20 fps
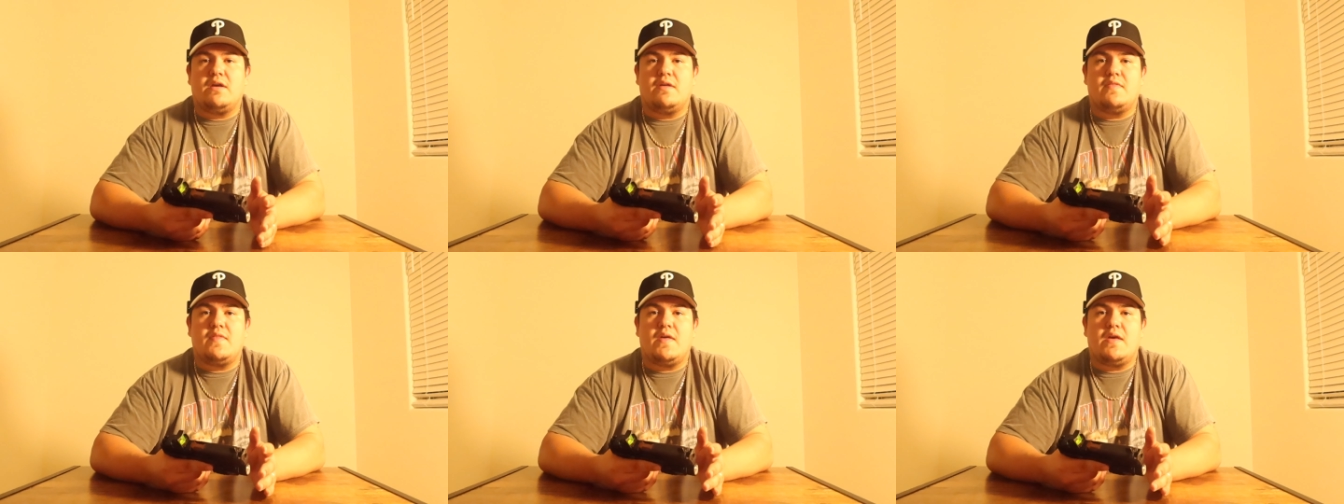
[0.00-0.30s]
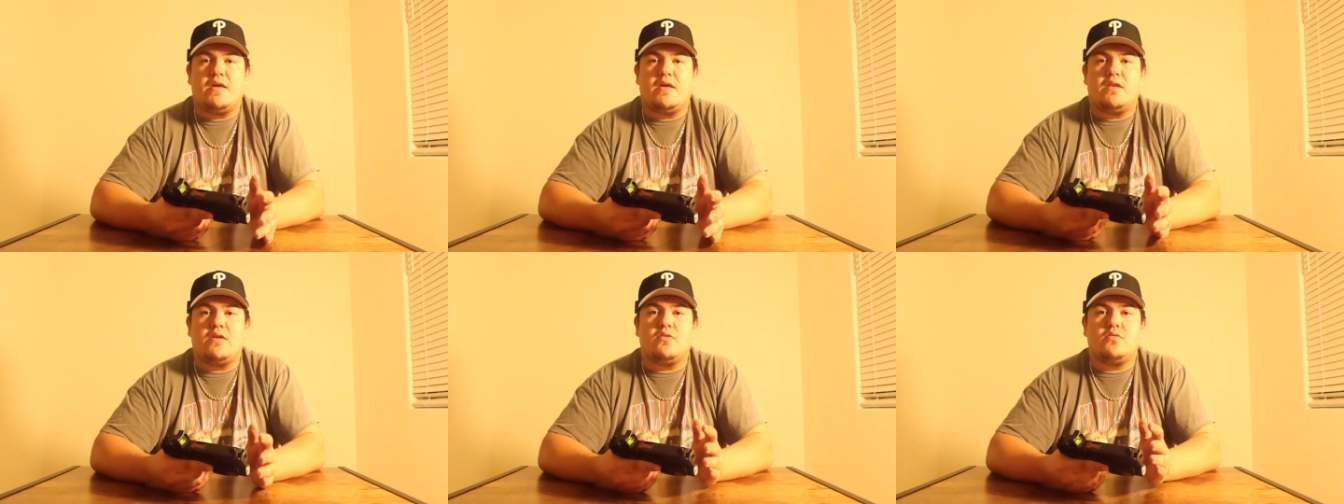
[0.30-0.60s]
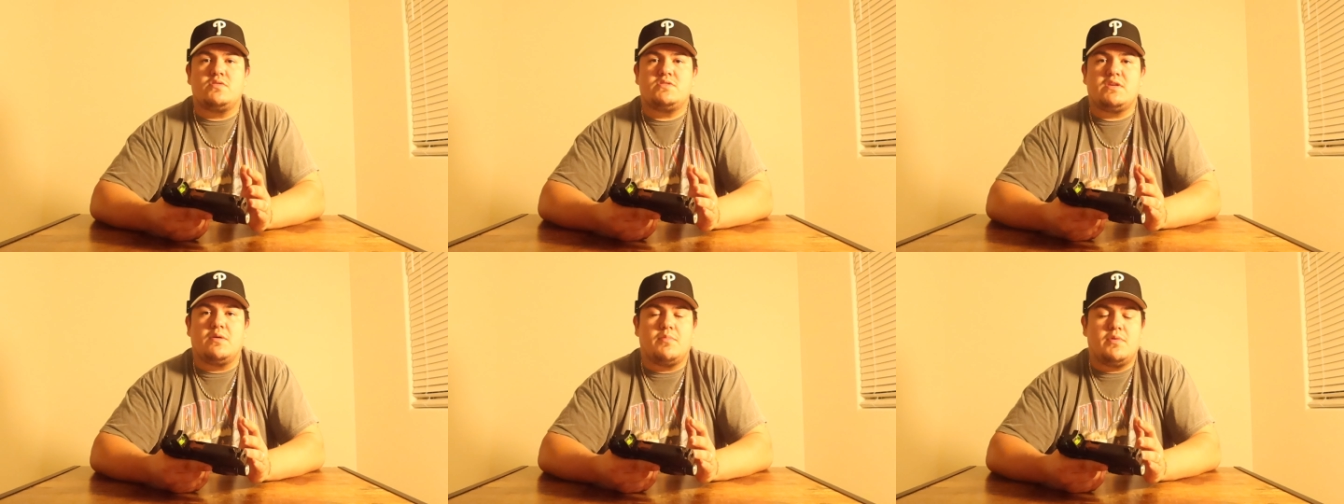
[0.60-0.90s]
and then
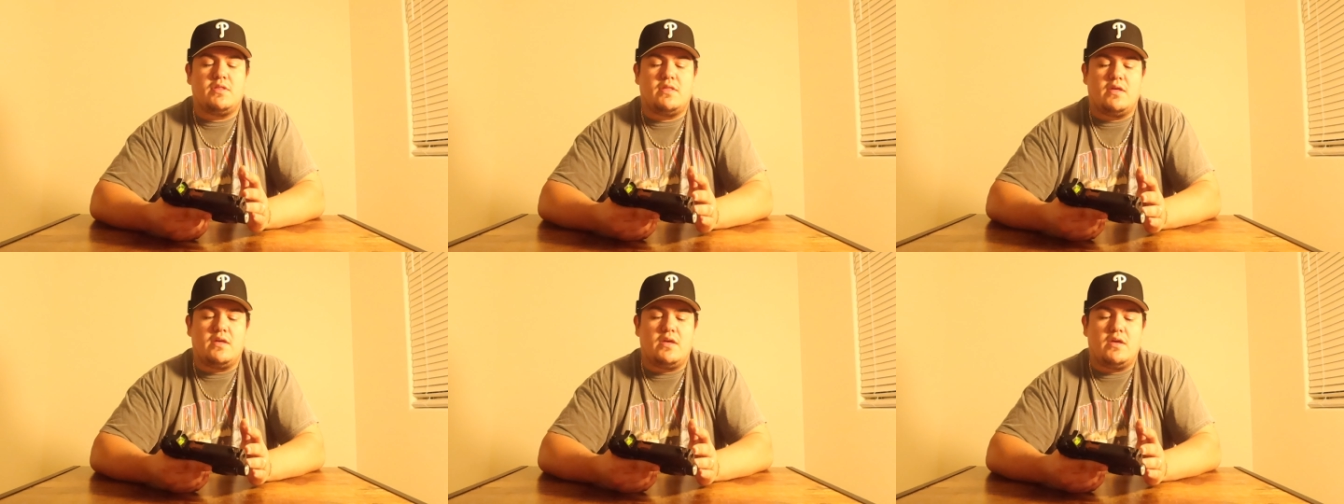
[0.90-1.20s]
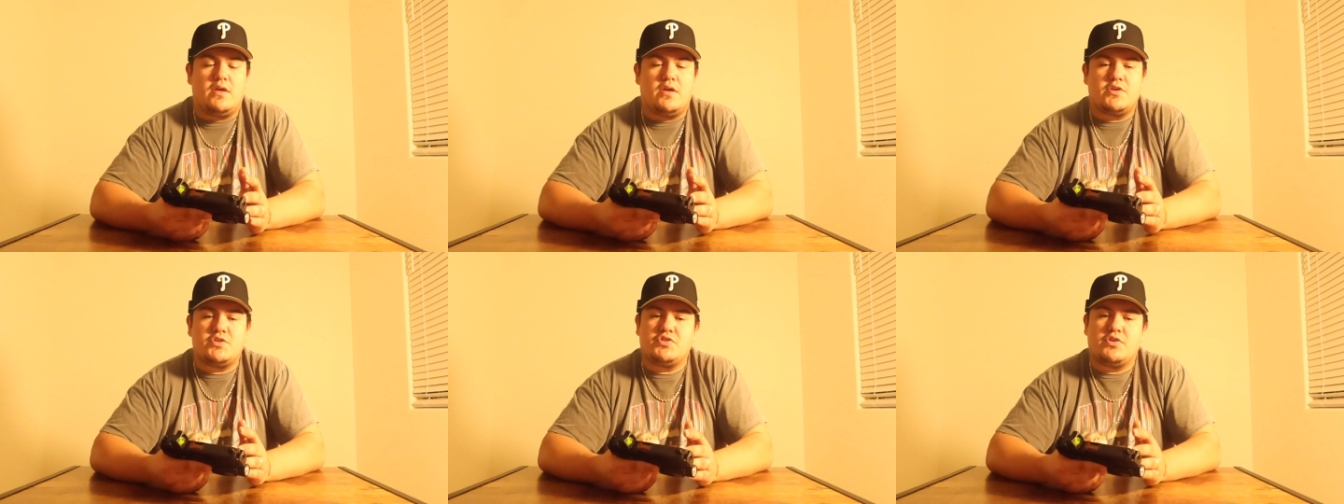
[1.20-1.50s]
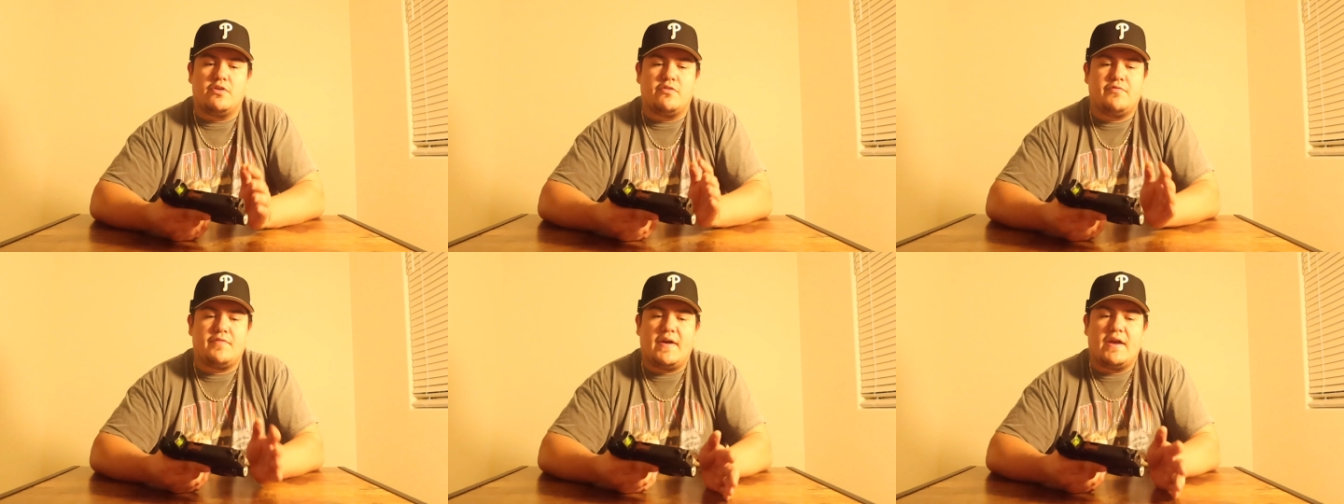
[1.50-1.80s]
some of the
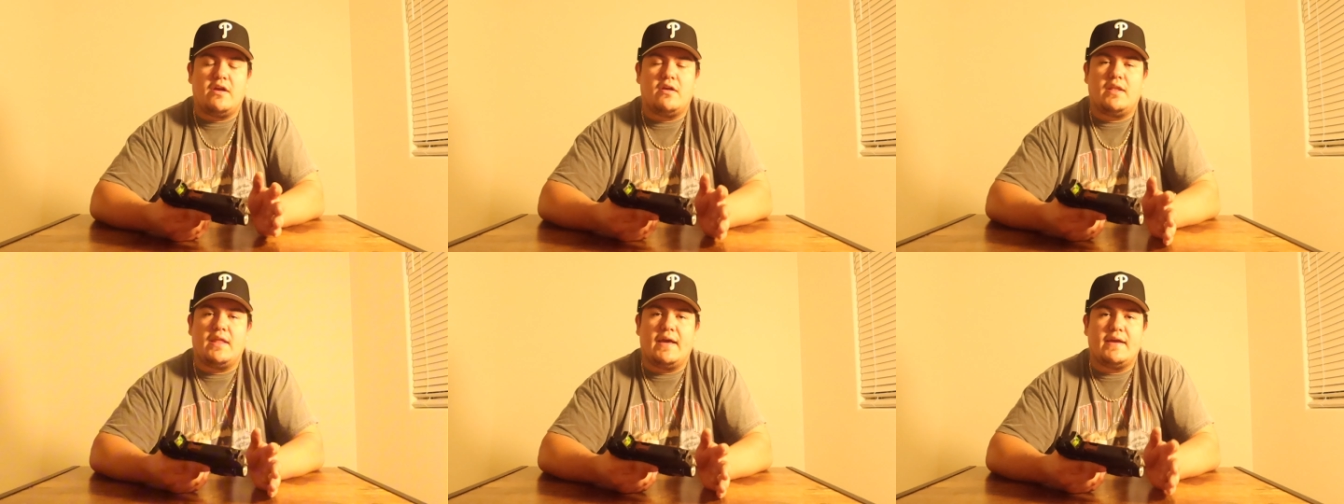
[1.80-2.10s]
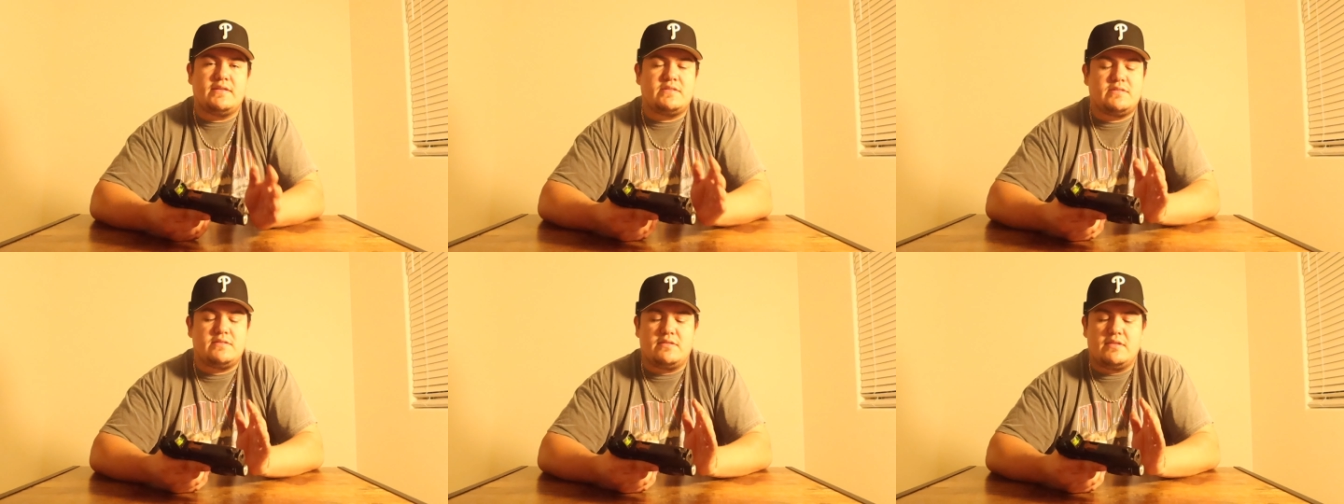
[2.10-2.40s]
Surefire lights.